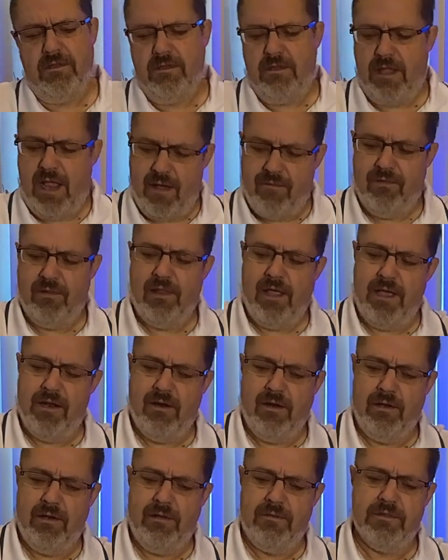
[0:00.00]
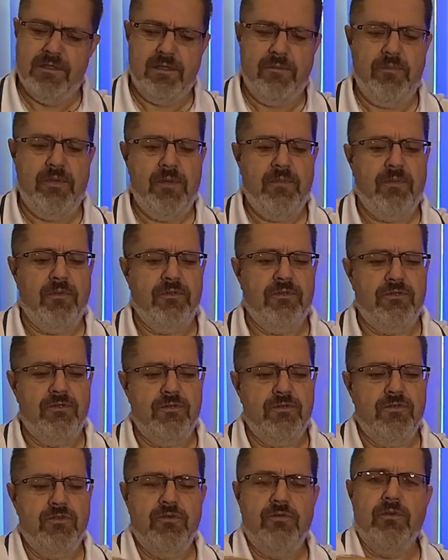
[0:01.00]
have a light on it. Some people
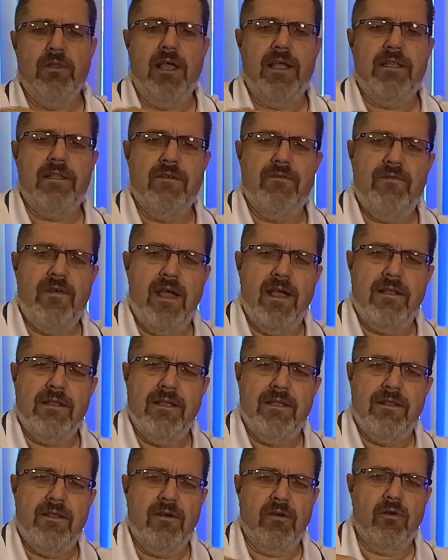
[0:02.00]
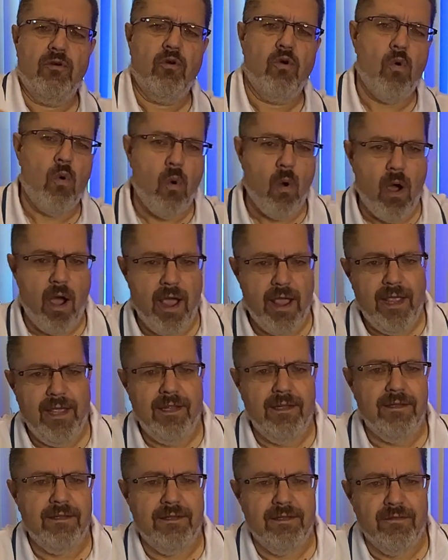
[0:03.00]
do like the fact that they're
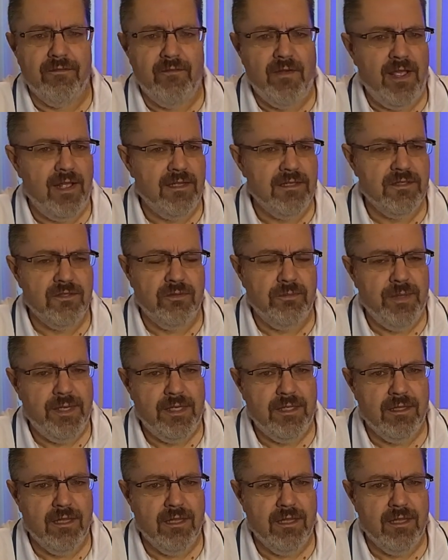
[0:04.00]
quiet and the fans don't make a